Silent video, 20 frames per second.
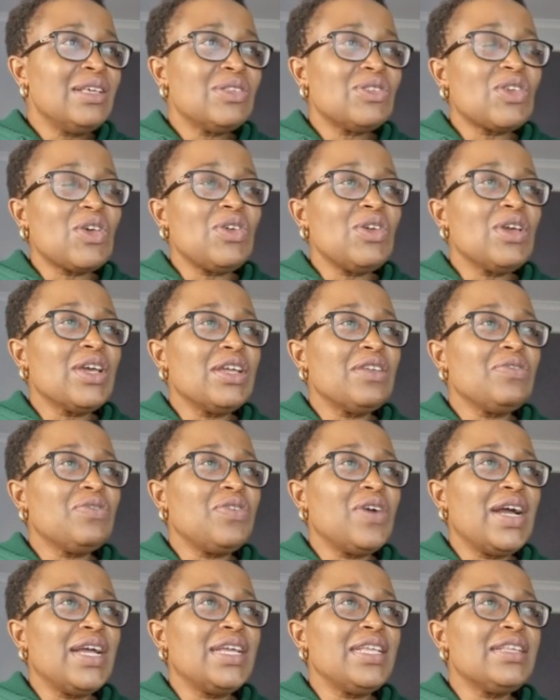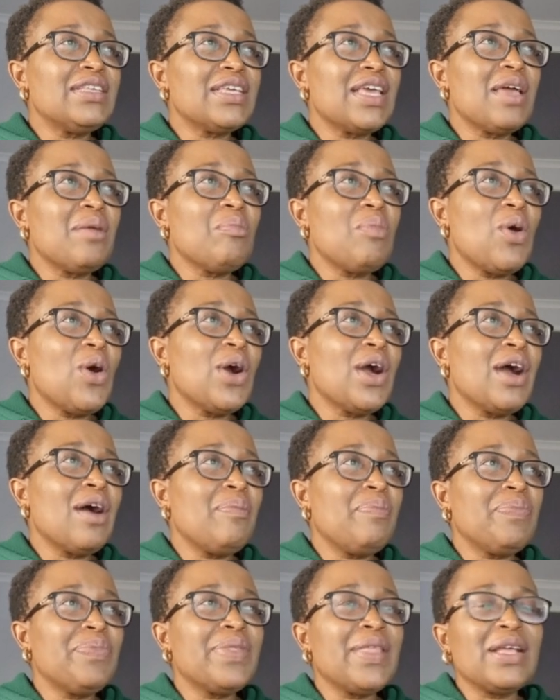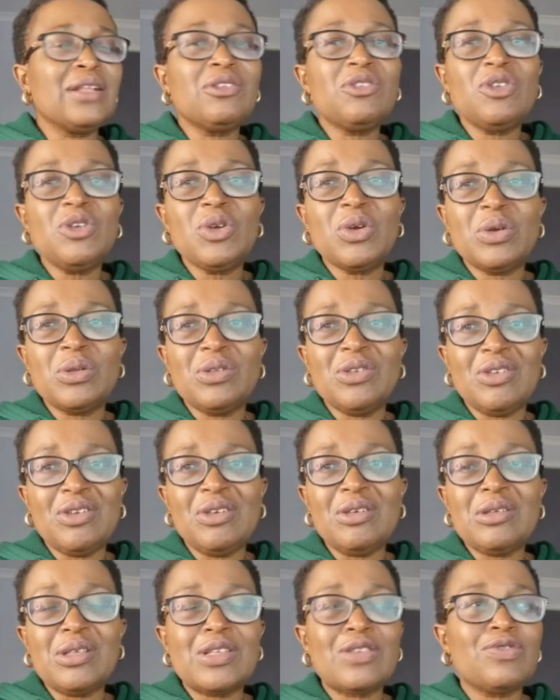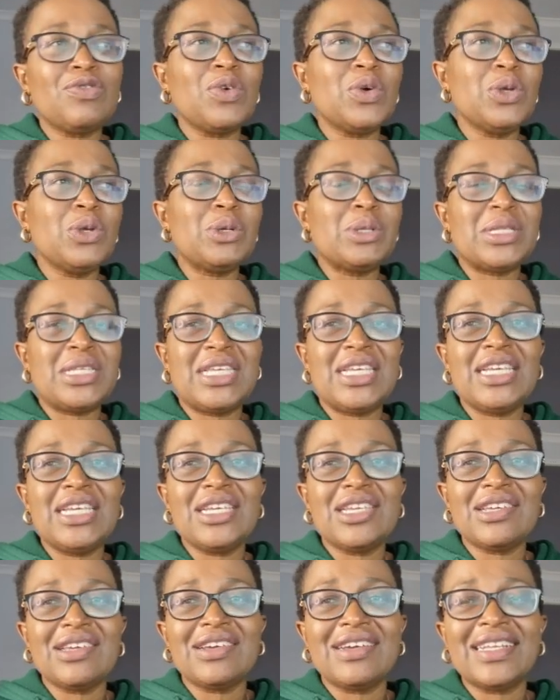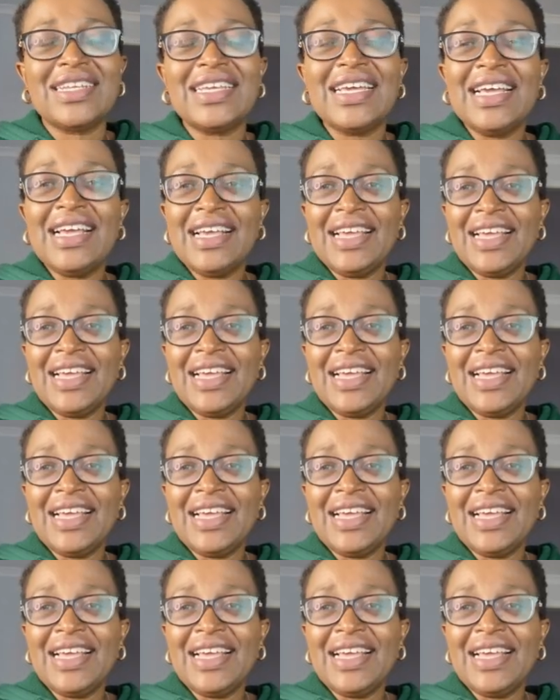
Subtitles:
So you can find a mock-up that you could use for your t-shirt